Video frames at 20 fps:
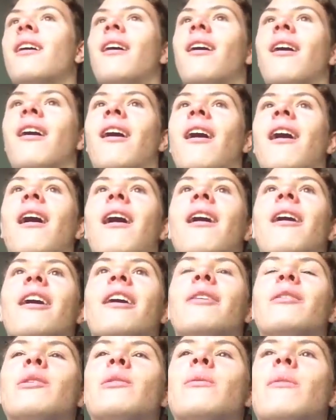
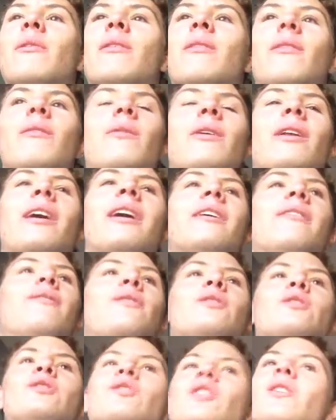Y. When I
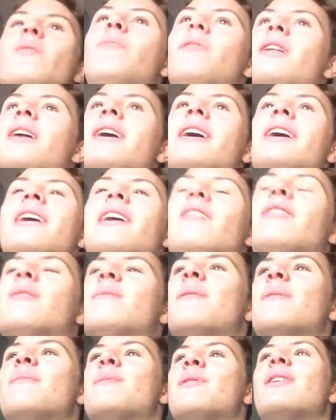first started playing, I
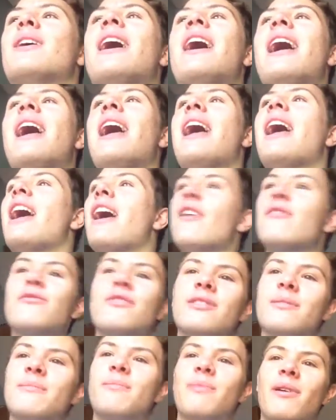remember
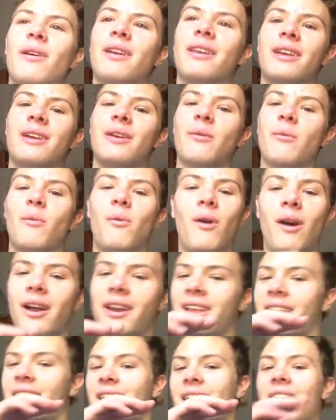everybody
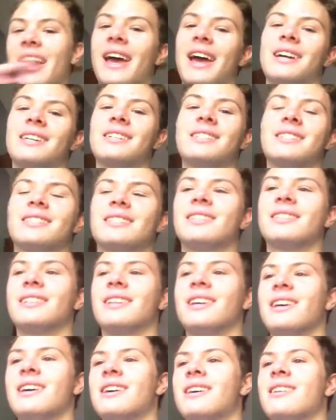wanted X.
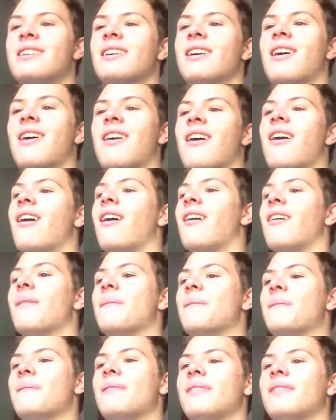
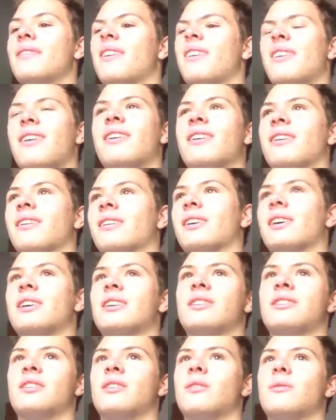
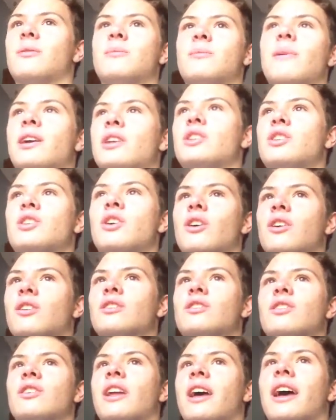Because there's Mega
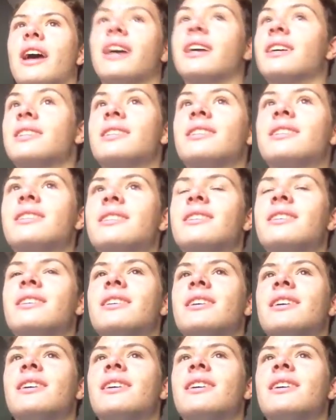Charizard X,